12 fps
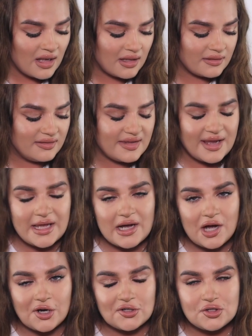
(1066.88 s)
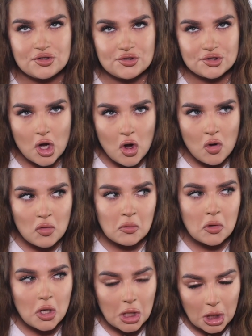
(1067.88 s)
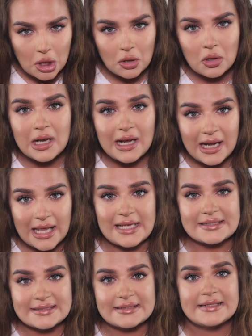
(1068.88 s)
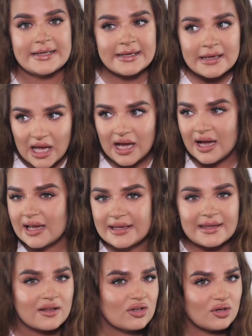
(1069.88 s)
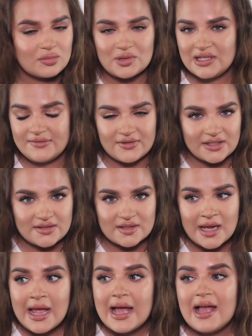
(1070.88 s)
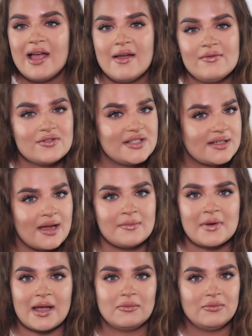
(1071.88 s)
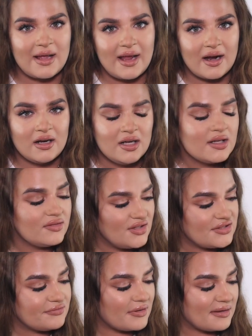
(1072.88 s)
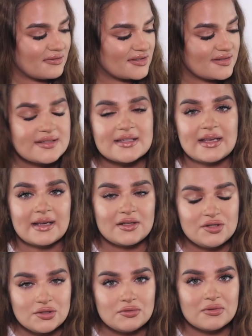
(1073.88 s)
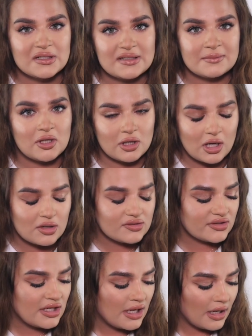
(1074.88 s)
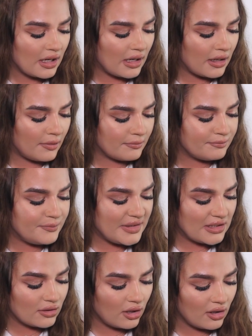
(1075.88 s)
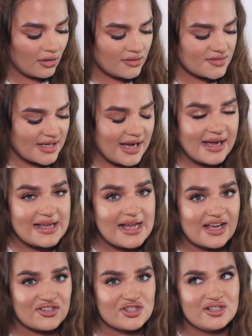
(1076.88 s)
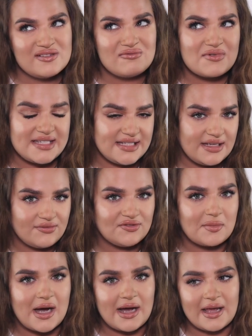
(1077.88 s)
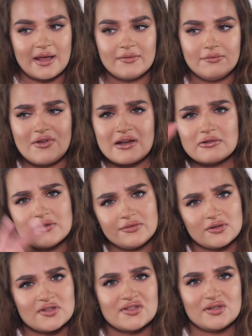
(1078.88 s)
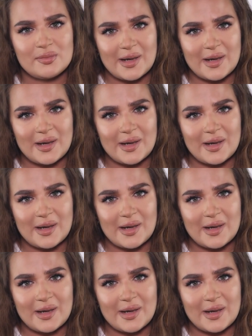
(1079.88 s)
they are so long lasting. I cannot believe it. Every time I wear these fragrances, and I do wear them a lot, um, because I actually received my very first